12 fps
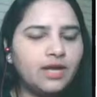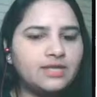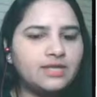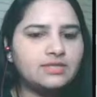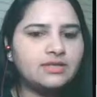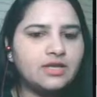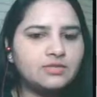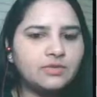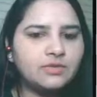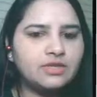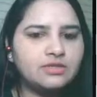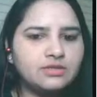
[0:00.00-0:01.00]
plastic
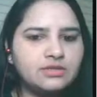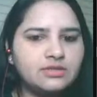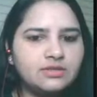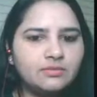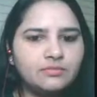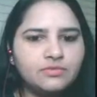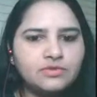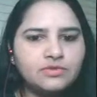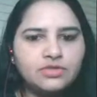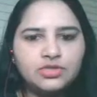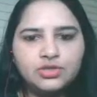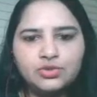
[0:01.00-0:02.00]
expenses
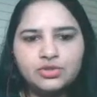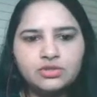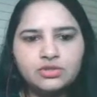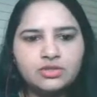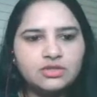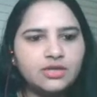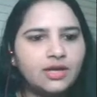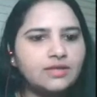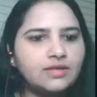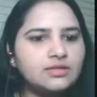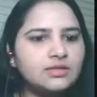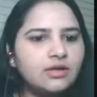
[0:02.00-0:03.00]
substitutions such
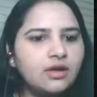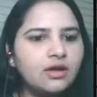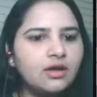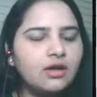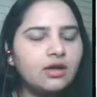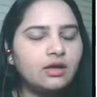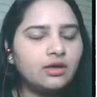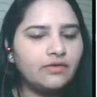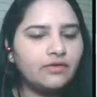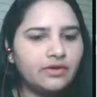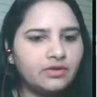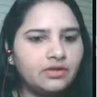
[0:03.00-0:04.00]
as
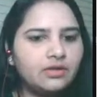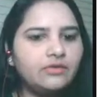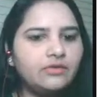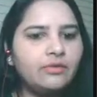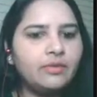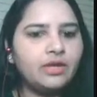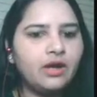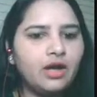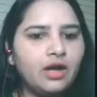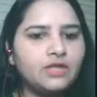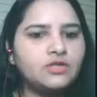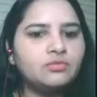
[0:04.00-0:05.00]
credit and debit
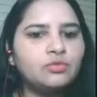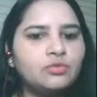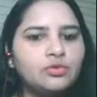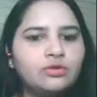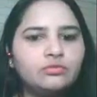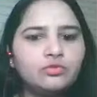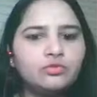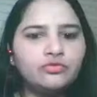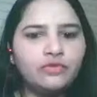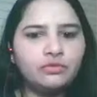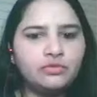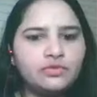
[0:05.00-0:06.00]
cards are more and more
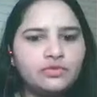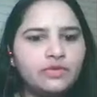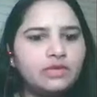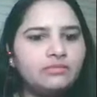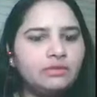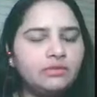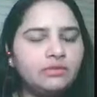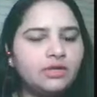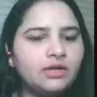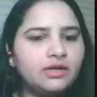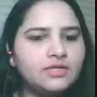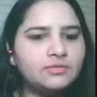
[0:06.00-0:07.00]
famous, while people
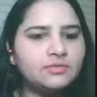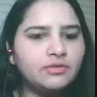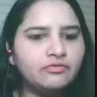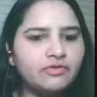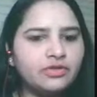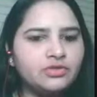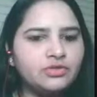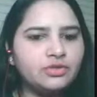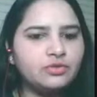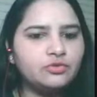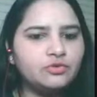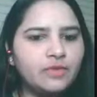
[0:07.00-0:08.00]
are less preferring to
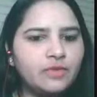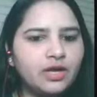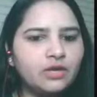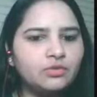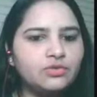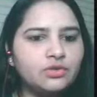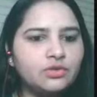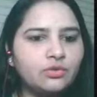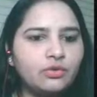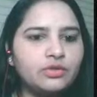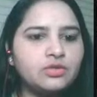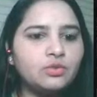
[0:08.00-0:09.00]
use banknotes and
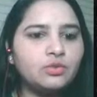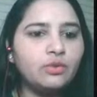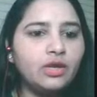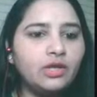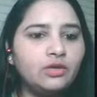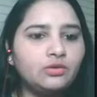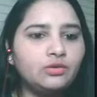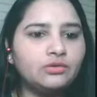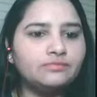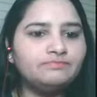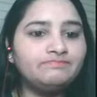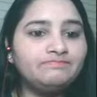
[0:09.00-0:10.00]
coins. Very
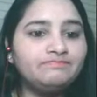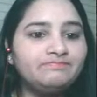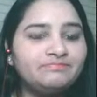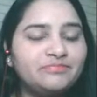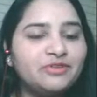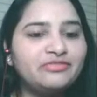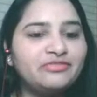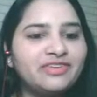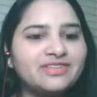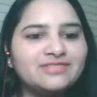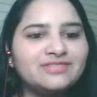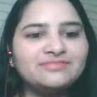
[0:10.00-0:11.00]
good.
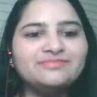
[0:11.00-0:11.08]
Perfect.